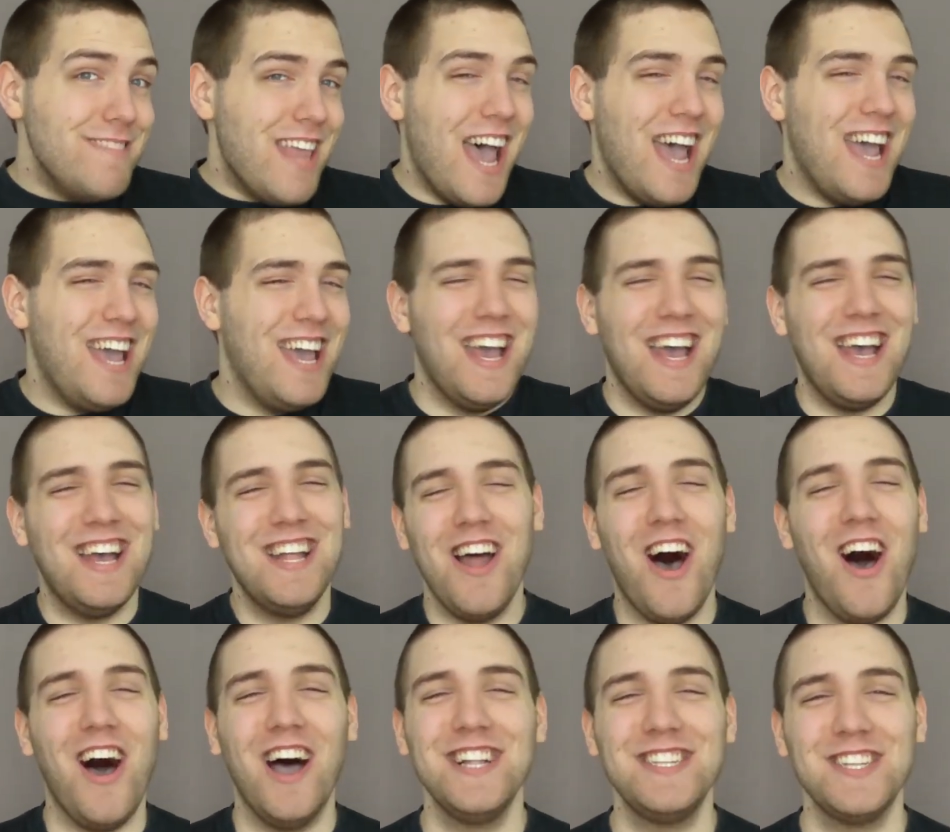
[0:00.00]

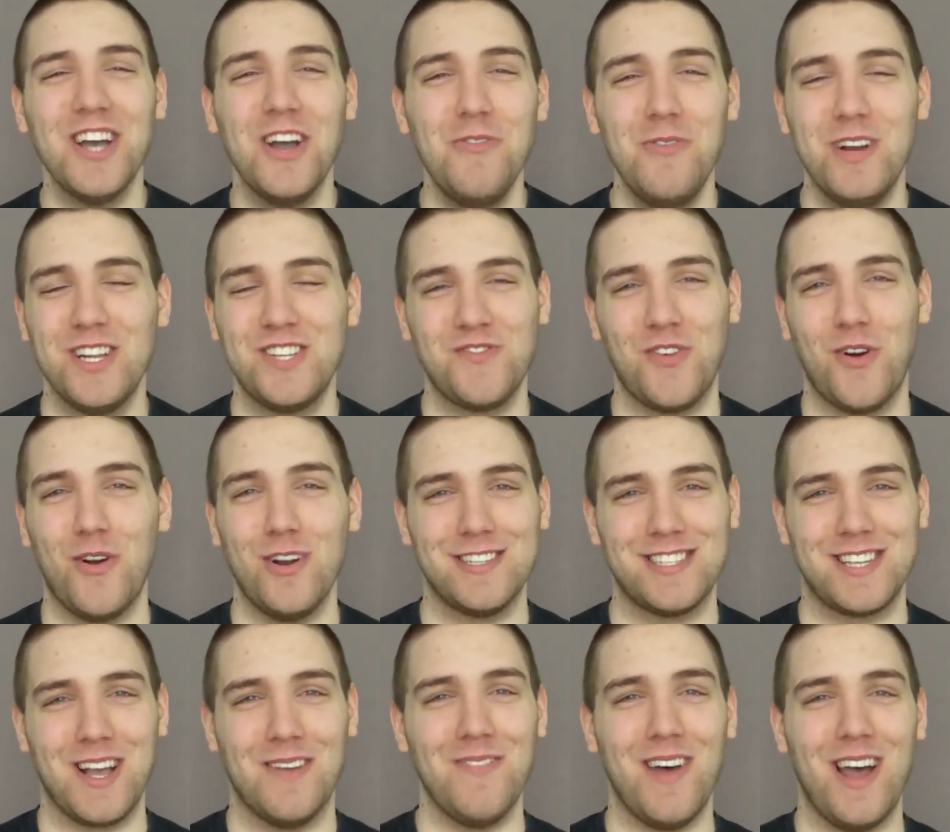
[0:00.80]
I don't wish
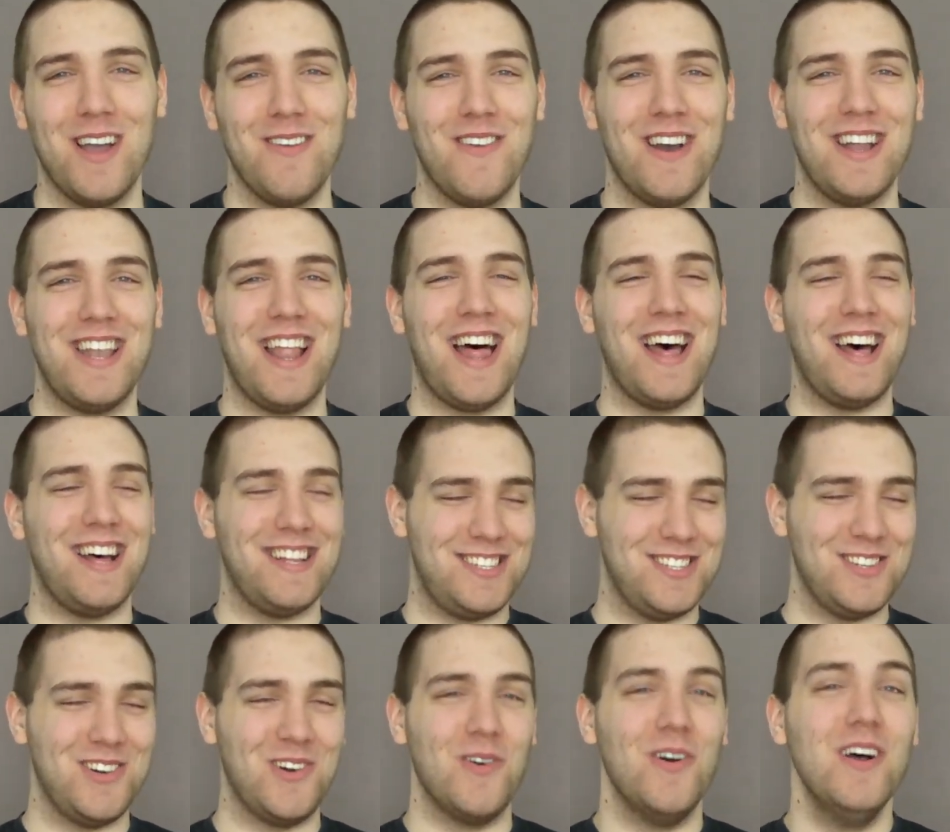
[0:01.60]
Forrest Gump like went out
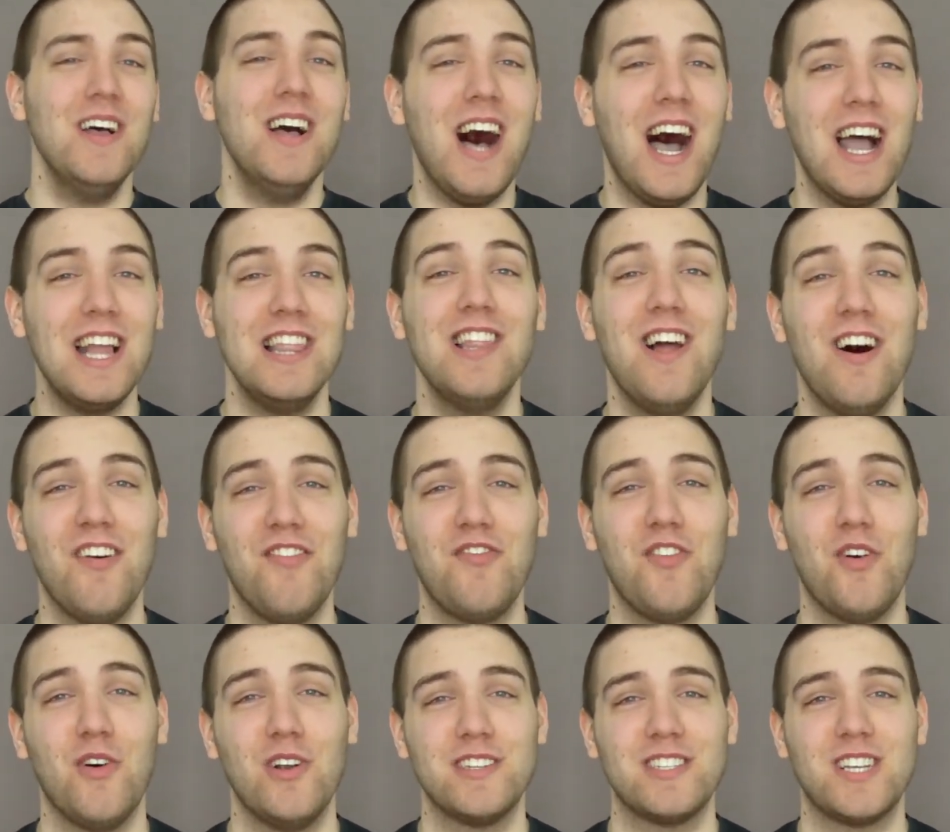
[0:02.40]
at all. I
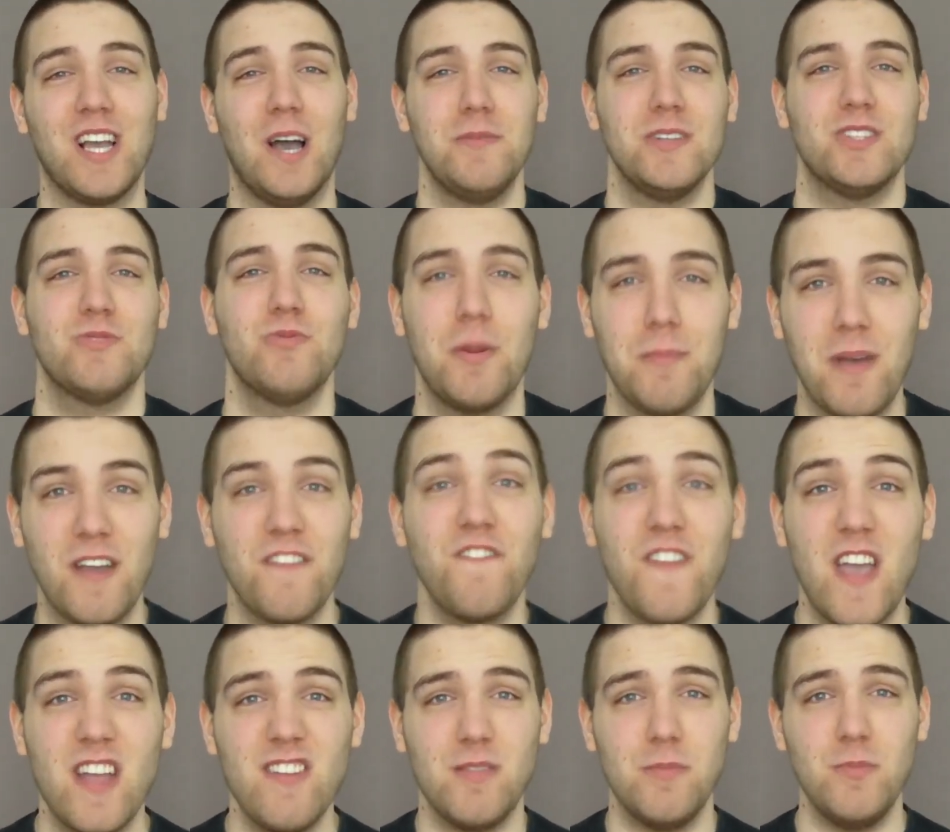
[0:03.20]
love Forrest Gump. It's one of
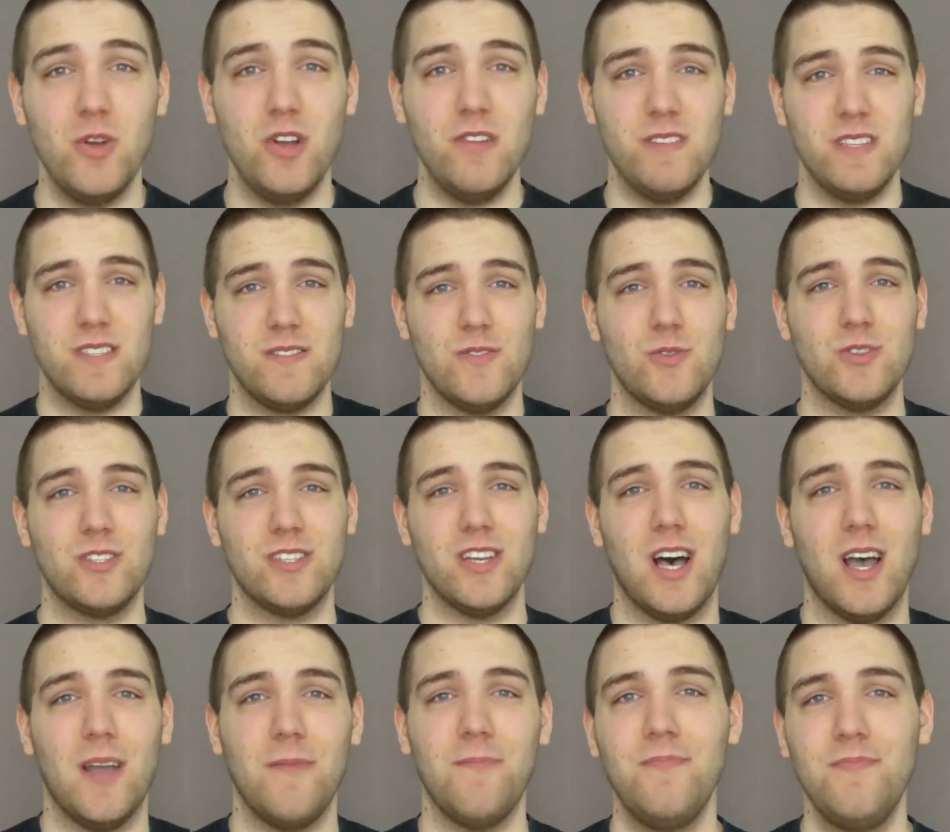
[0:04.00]
my favourite movies of all
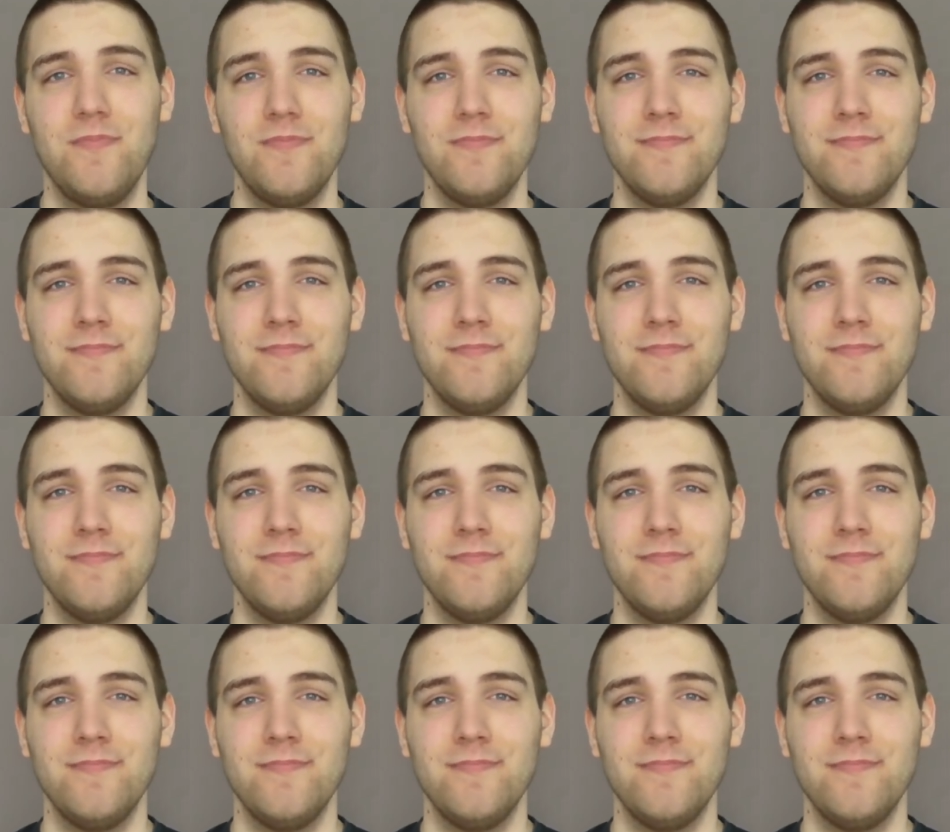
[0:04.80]
time.